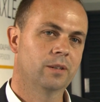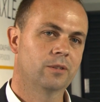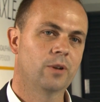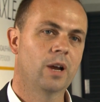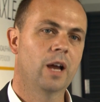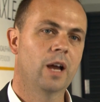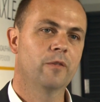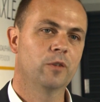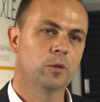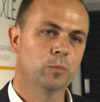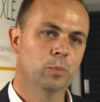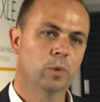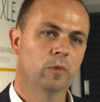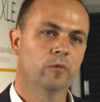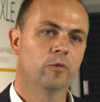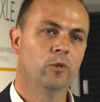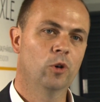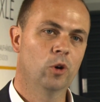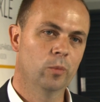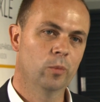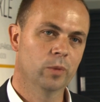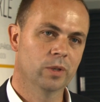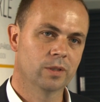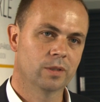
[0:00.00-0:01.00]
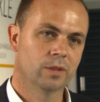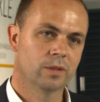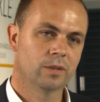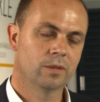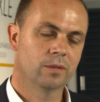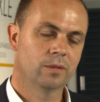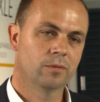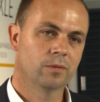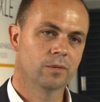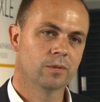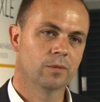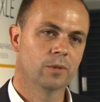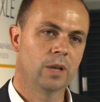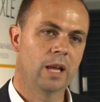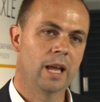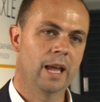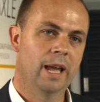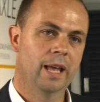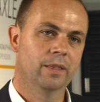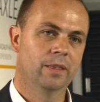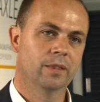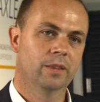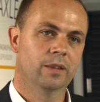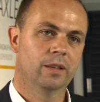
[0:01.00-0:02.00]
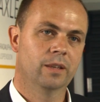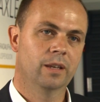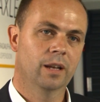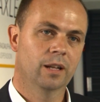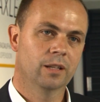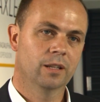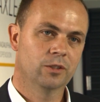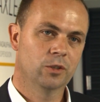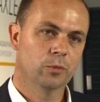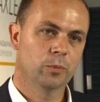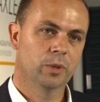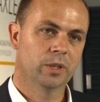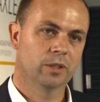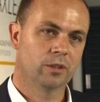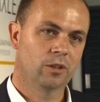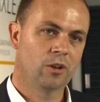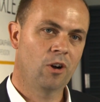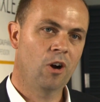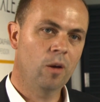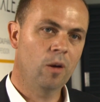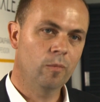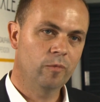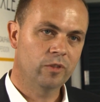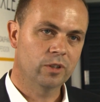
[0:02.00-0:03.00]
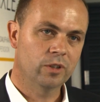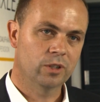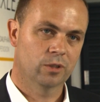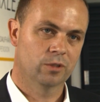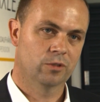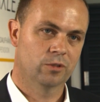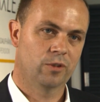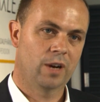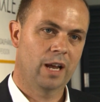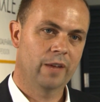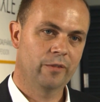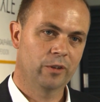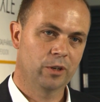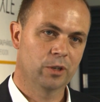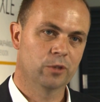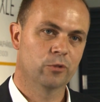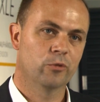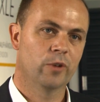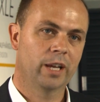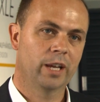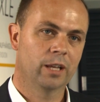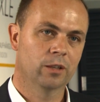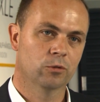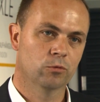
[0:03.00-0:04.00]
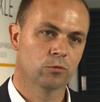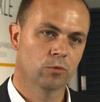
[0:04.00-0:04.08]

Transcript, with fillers: driving performance and the ultimate comfort on driving on regular